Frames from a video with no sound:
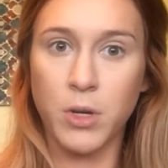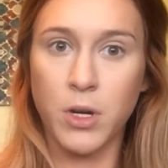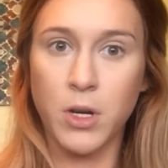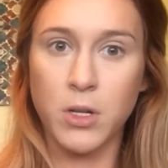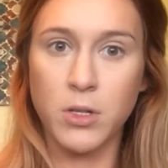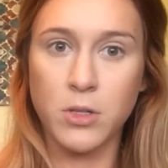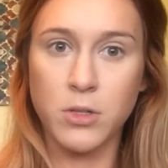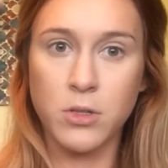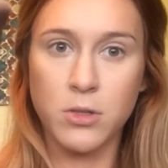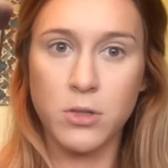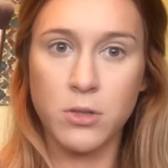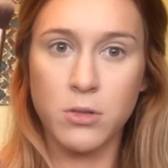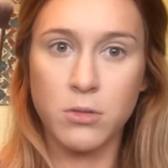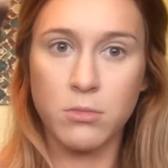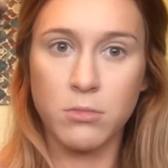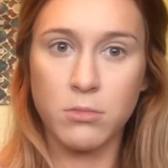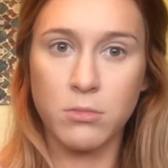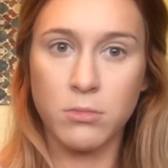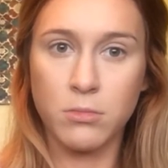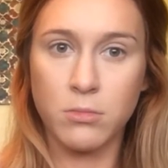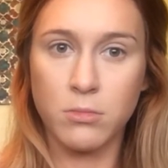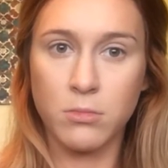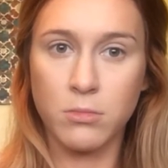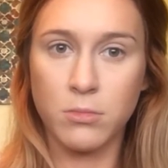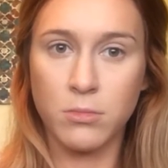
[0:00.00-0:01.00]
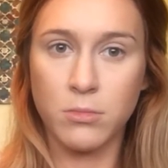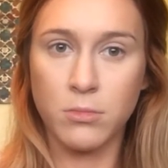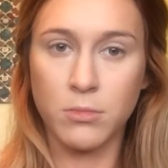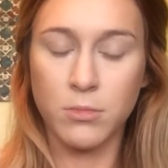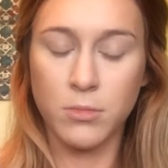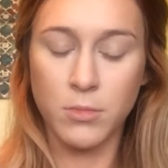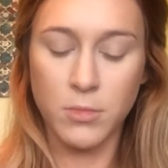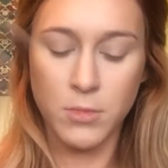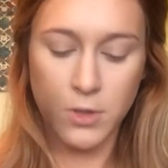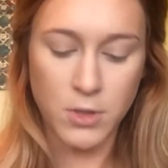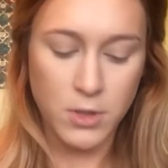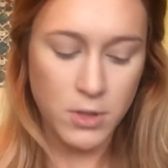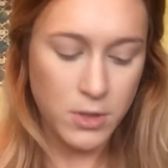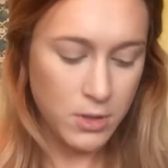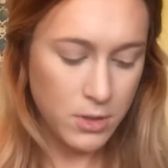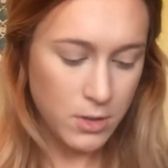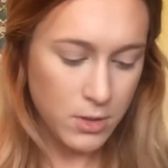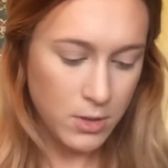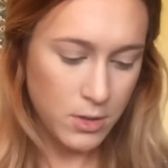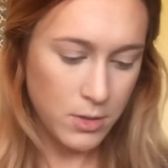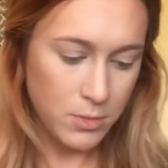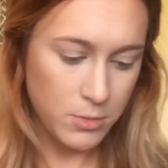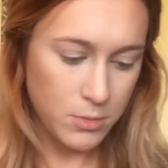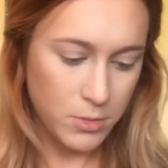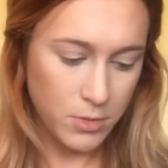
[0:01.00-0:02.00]
brush.
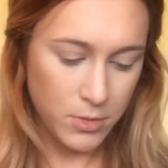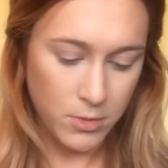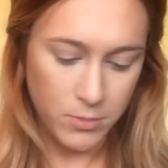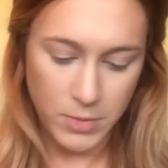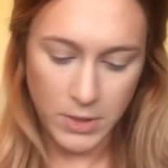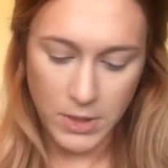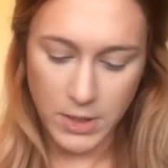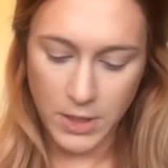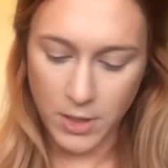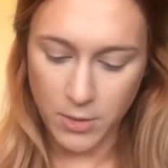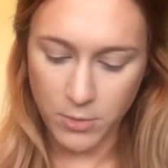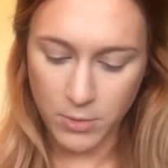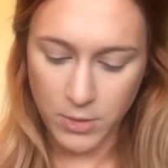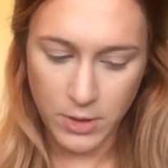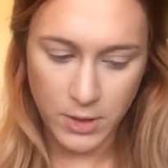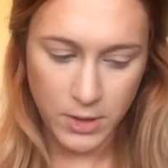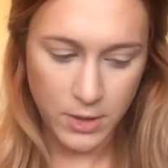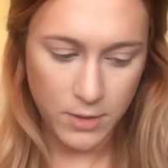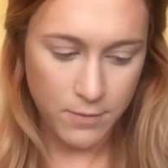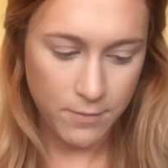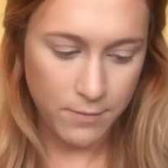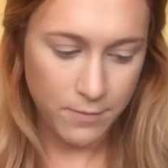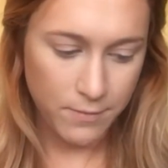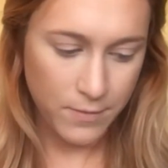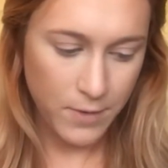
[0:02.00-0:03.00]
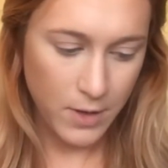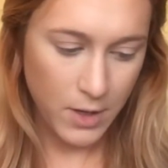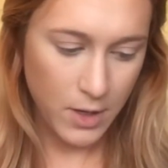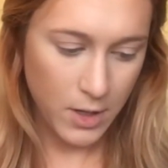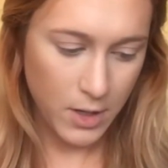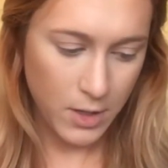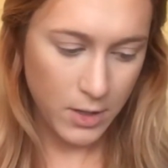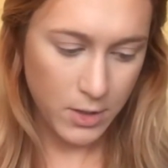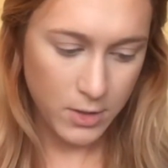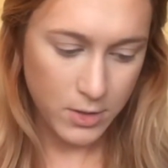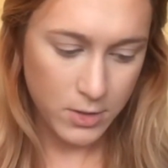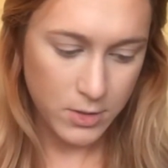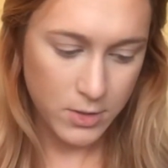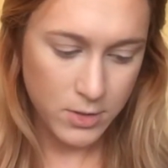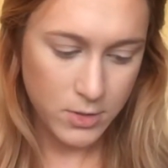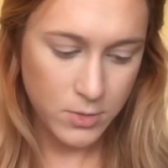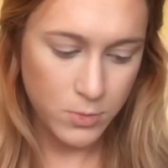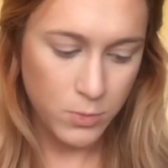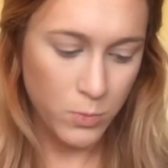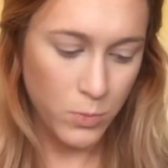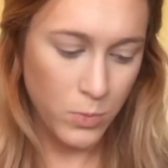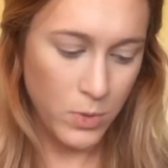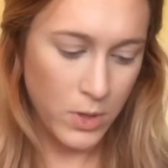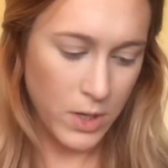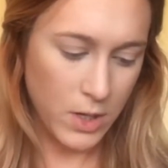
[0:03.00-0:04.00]
I'm going to be going in
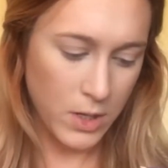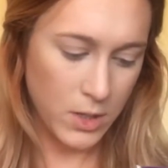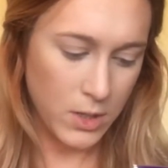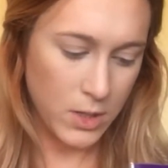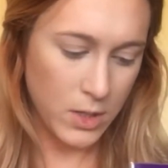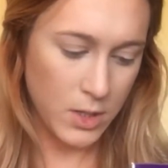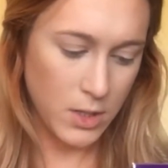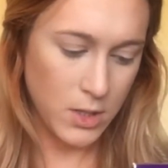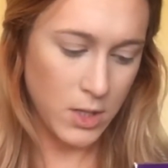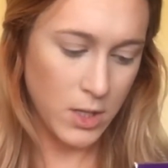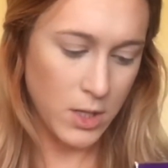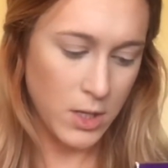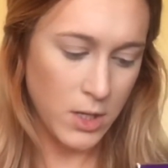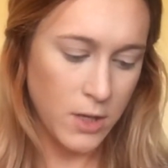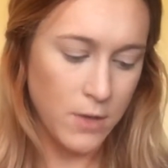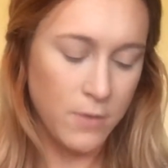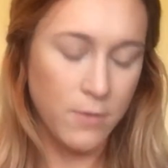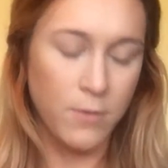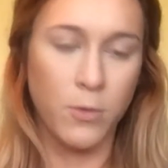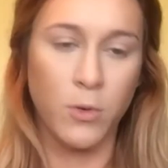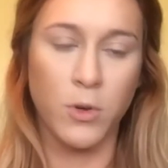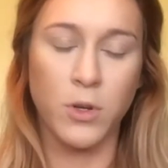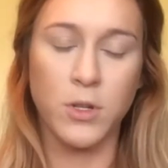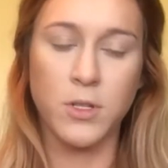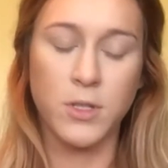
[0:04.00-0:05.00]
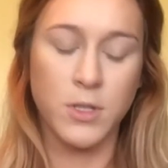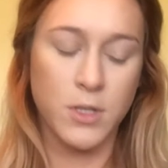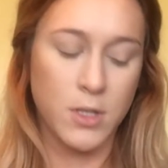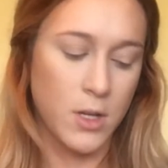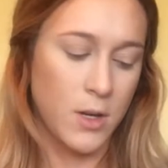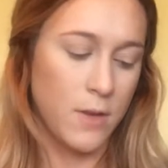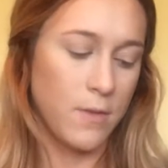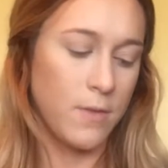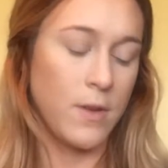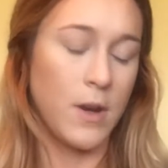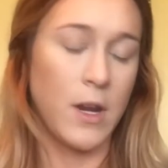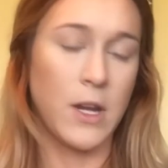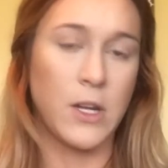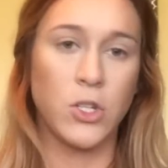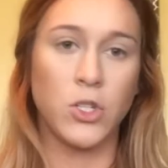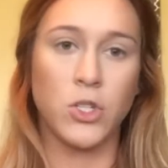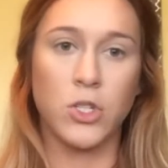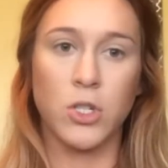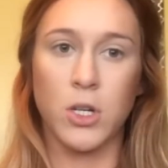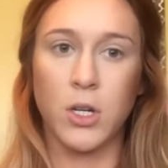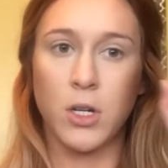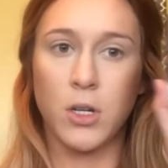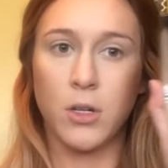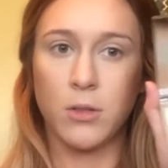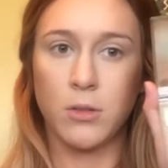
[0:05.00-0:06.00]
first with the Force of
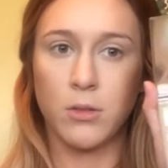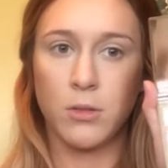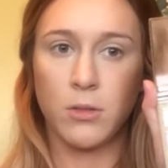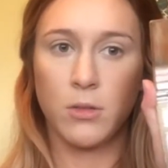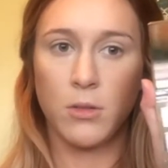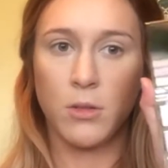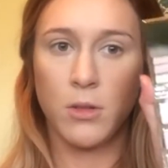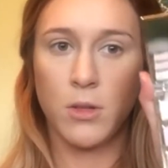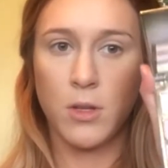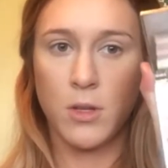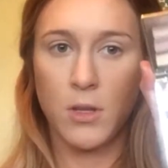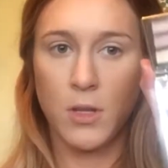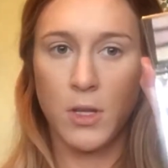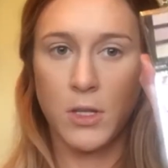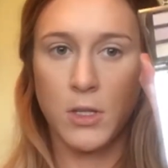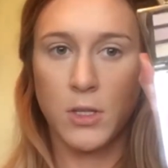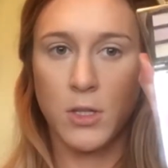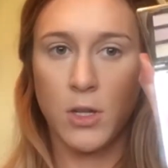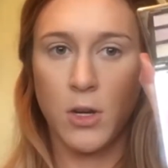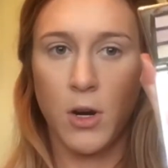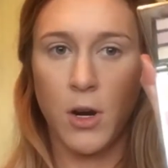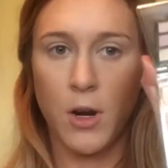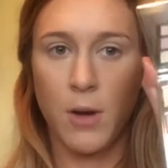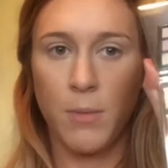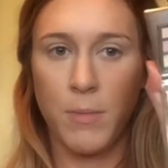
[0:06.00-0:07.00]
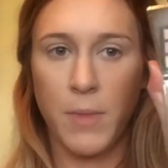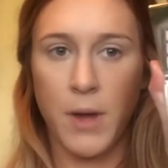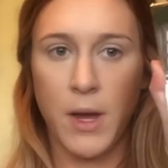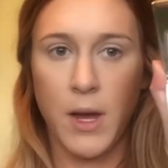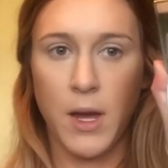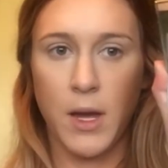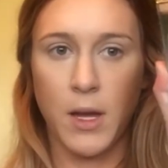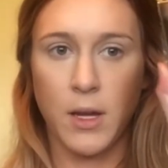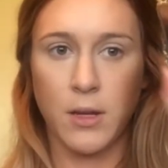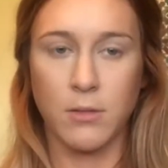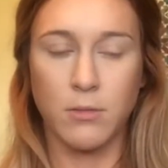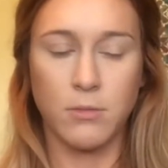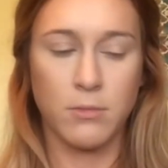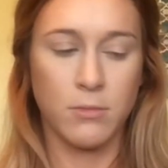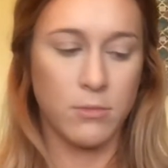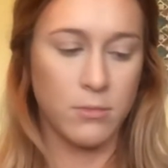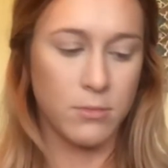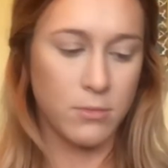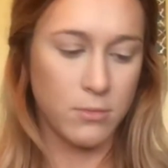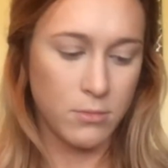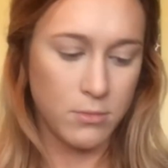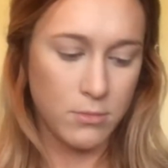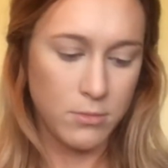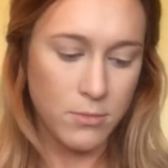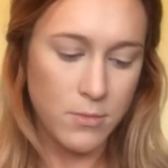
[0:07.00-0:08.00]
Nature in the Tarte Matte
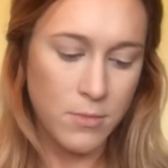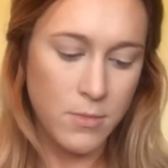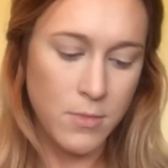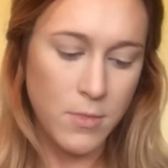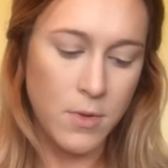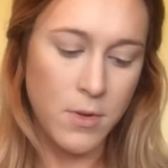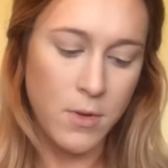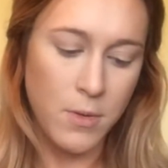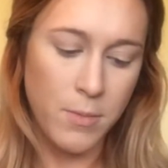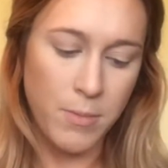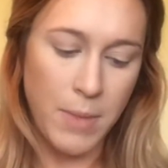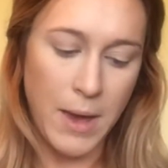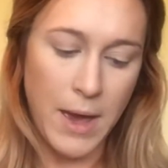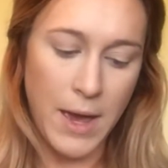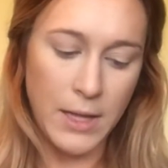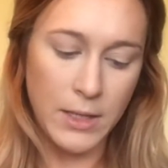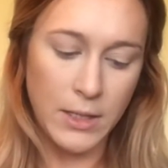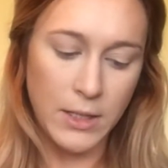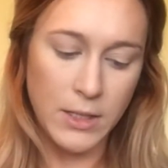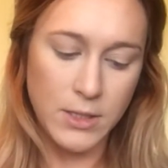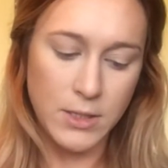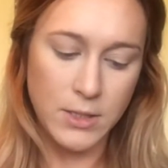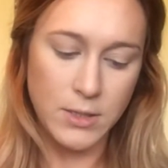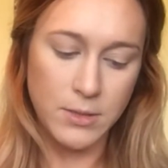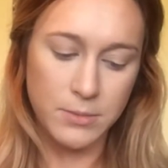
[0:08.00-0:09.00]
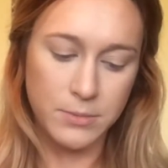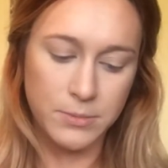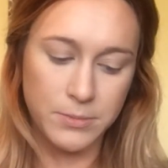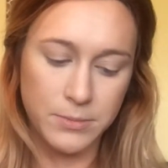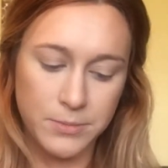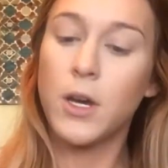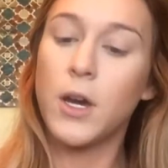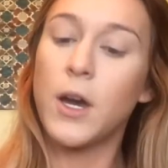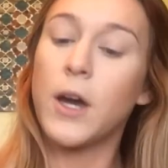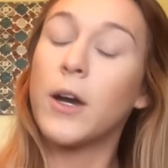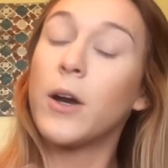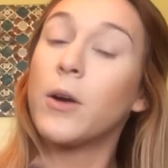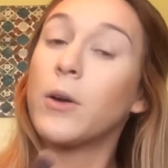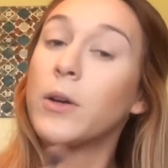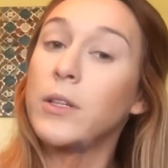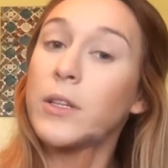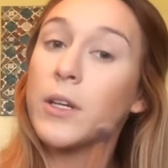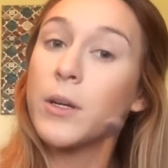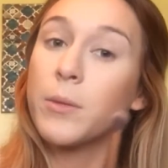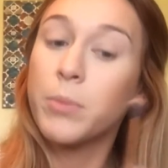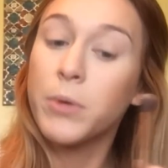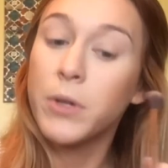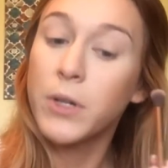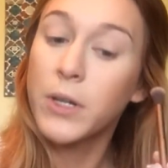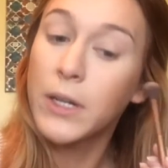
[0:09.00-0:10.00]
palette. I'll go in
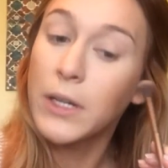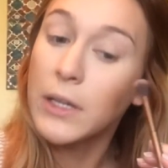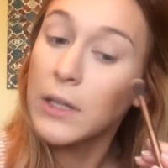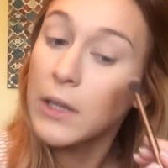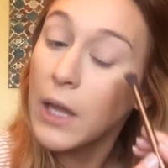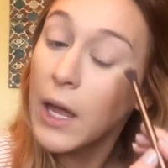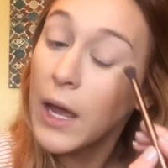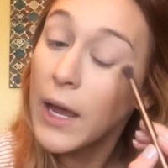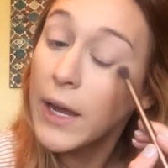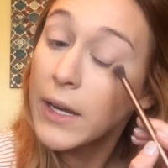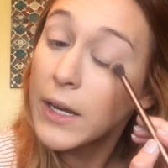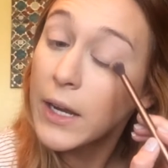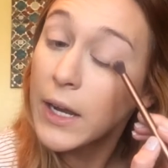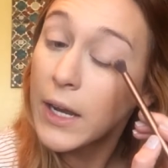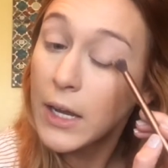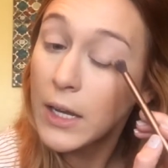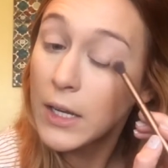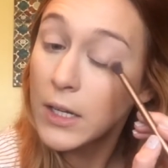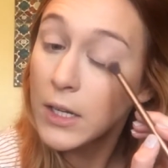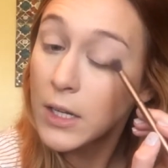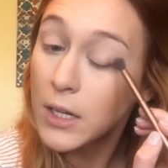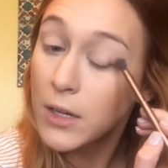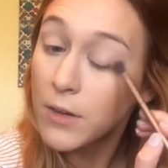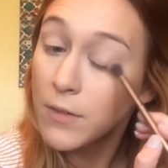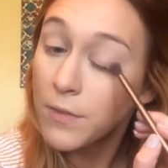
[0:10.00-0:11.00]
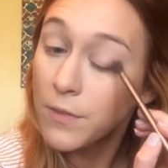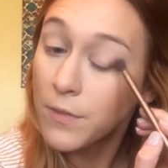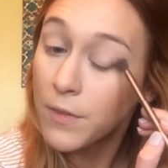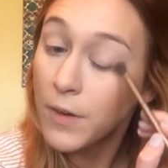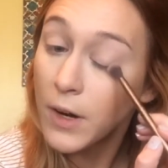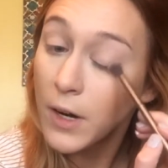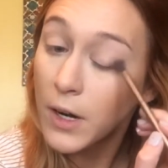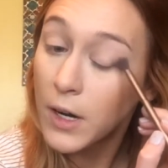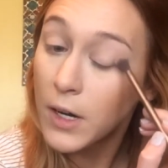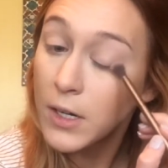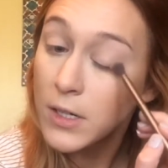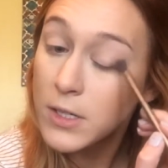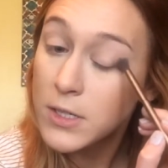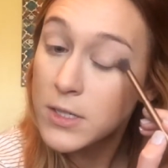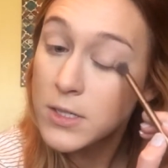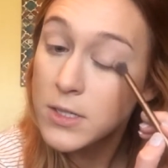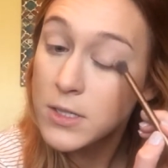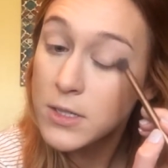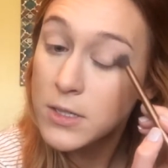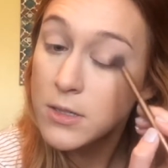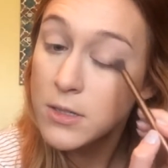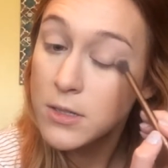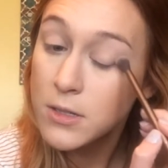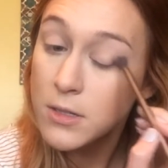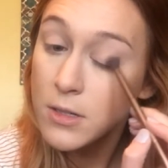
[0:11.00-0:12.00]
there pretty light-handed at
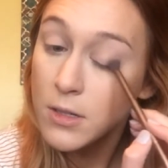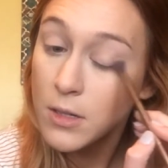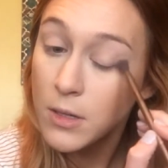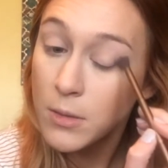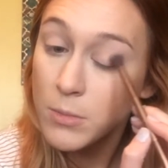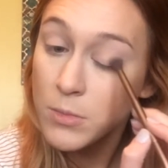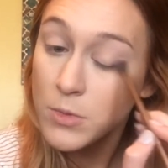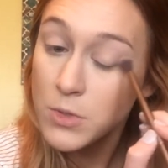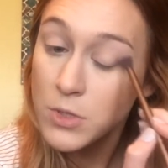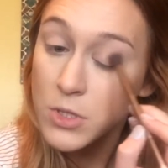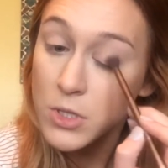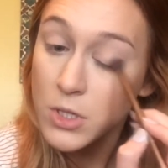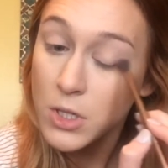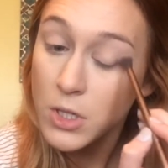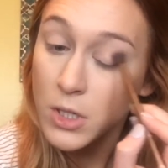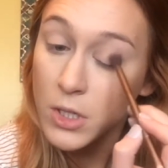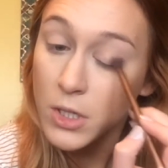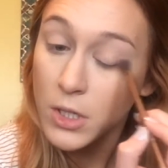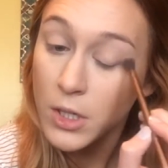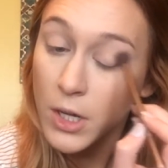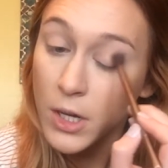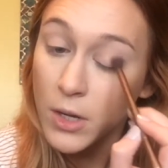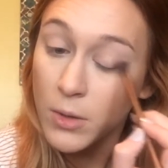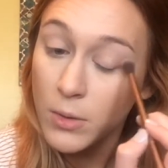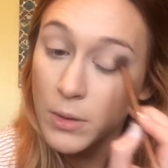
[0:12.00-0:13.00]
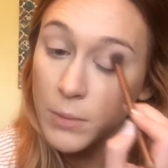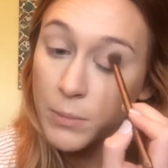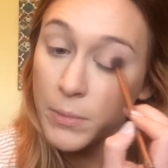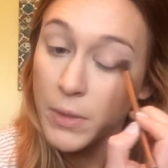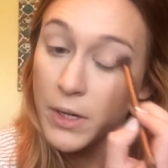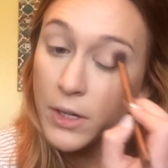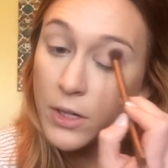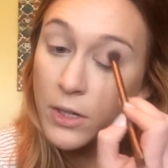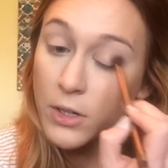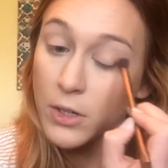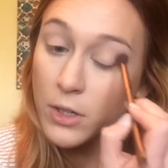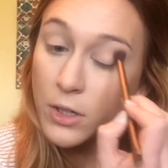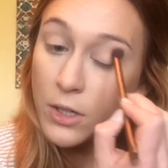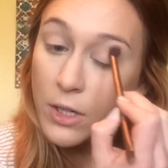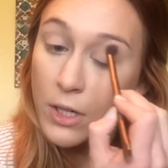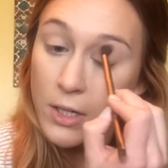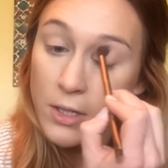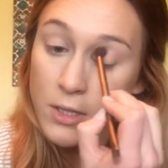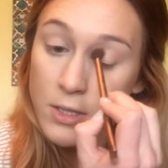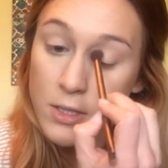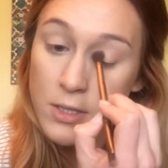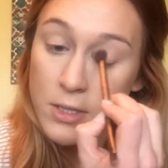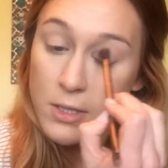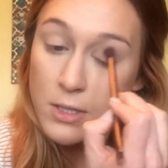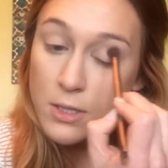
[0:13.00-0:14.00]
first, and I'm just going to go in my
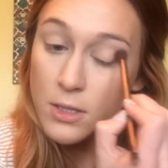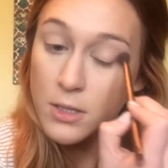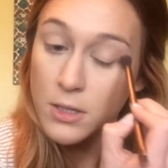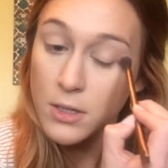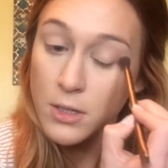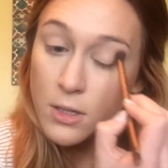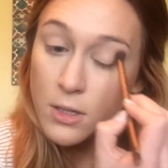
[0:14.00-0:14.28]
crease.